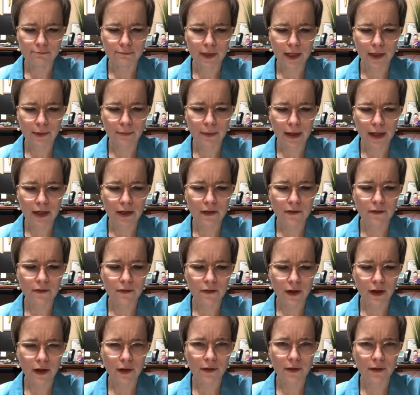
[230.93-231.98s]
many
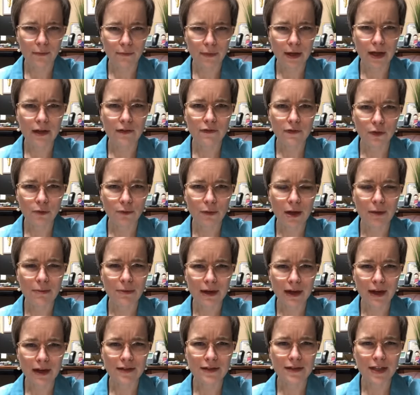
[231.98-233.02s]
of you may
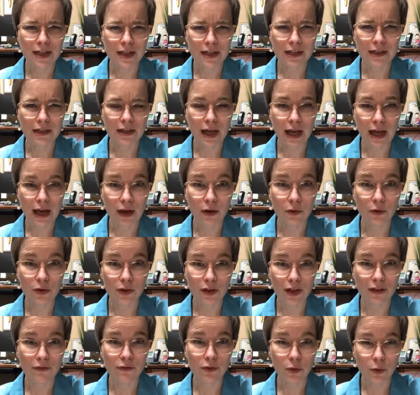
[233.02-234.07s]
be asking how,
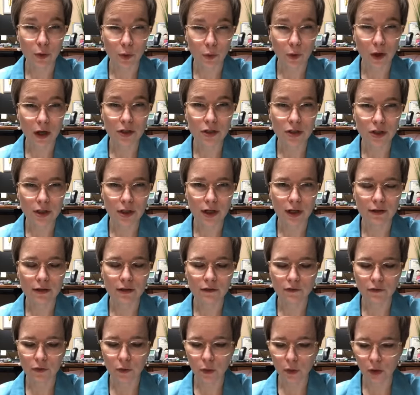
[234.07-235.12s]
if you were watching on the
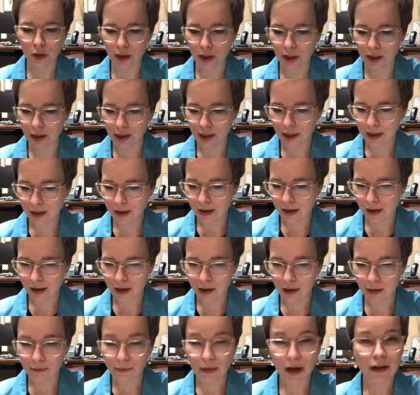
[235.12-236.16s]
floor,
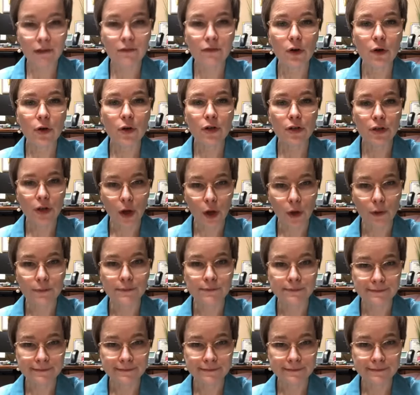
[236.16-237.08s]
I voted no,